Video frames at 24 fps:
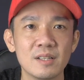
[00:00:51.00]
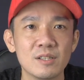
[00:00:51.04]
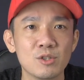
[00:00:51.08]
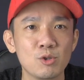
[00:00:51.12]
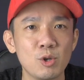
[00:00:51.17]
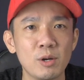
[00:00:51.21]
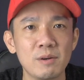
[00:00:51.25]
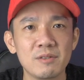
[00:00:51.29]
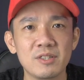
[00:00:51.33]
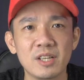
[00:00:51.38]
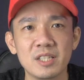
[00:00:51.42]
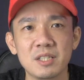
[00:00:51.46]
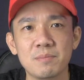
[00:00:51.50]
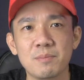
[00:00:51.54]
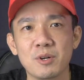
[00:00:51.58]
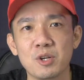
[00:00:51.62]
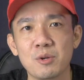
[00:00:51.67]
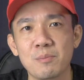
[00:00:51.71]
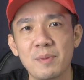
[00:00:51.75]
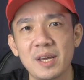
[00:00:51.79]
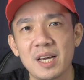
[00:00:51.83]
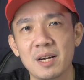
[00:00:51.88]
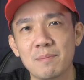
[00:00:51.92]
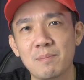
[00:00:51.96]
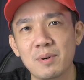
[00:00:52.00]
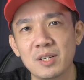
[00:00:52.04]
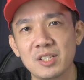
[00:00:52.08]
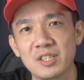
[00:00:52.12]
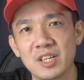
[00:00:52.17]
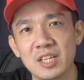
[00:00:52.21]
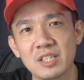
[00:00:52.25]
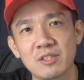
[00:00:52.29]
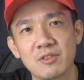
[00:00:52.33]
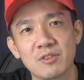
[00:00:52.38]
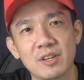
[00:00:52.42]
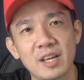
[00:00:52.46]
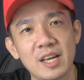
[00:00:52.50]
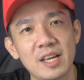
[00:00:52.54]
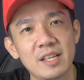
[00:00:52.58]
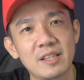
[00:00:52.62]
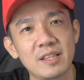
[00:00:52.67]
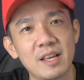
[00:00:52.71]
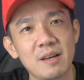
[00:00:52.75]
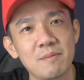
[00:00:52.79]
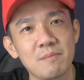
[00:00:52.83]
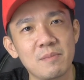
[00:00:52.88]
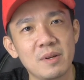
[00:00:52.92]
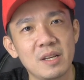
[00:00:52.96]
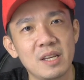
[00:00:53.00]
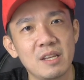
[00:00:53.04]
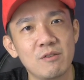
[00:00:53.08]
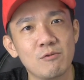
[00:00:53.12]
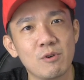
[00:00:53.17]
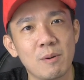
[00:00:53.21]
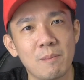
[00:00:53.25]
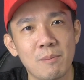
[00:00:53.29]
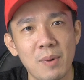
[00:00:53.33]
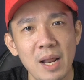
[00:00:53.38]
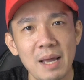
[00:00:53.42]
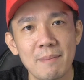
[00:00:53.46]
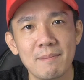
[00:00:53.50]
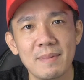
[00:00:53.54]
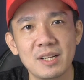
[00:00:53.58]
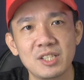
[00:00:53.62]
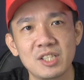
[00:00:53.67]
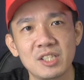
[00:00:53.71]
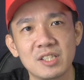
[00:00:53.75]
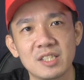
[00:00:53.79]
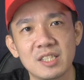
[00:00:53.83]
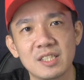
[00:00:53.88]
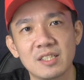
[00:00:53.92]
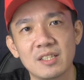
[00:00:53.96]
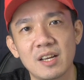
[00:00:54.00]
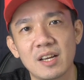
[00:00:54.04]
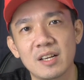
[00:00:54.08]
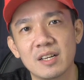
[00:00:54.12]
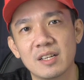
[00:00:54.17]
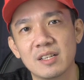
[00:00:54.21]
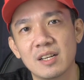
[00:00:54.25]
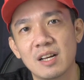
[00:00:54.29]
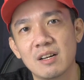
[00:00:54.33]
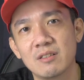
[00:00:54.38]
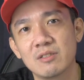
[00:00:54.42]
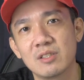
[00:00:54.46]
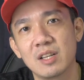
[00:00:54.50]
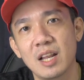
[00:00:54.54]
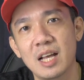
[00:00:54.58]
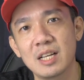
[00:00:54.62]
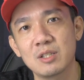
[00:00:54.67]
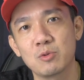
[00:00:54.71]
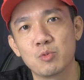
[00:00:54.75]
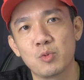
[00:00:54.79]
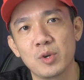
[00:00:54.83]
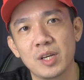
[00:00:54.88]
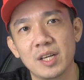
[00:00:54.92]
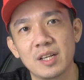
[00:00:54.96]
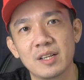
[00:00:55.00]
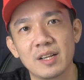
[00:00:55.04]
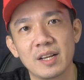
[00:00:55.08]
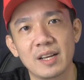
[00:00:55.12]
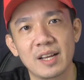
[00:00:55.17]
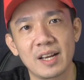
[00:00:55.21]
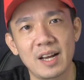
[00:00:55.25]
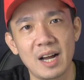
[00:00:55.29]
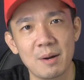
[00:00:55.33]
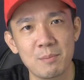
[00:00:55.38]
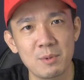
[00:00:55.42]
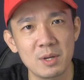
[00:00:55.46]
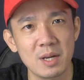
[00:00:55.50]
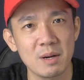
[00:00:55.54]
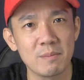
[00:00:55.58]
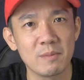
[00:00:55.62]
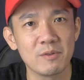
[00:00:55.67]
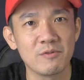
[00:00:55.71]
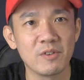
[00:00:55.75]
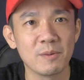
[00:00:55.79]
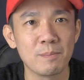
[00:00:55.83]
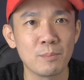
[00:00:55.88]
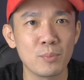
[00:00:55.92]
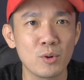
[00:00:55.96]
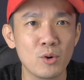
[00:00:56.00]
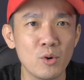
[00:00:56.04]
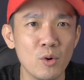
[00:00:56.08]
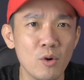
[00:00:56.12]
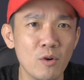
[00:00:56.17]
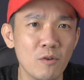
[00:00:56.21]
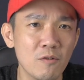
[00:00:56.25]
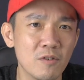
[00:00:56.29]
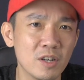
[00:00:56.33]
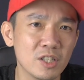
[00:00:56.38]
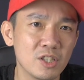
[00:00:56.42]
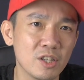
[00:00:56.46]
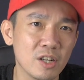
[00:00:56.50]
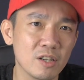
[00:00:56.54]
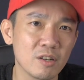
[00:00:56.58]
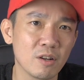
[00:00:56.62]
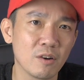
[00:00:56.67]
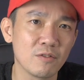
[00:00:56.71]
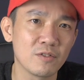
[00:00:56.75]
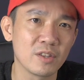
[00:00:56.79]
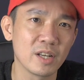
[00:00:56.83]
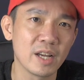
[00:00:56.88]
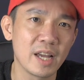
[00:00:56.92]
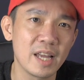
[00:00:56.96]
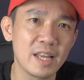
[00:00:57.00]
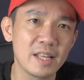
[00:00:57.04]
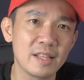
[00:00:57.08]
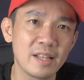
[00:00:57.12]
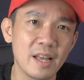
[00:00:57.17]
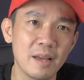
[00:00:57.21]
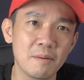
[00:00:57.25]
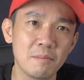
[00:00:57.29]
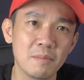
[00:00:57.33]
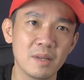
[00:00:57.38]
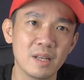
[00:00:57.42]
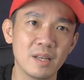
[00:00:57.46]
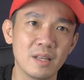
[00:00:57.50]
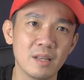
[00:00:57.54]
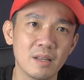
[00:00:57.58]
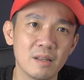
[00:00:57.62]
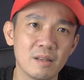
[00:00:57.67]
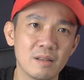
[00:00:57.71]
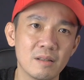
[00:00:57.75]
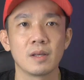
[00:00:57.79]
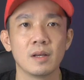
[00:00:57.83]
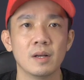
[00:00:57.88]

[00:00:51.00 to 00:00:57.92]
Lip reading: So I was just about to make a purchase on the ATEM Mini when blackmagicdesign announced last week that they're coming out with a Pro version of the ATEM Mini.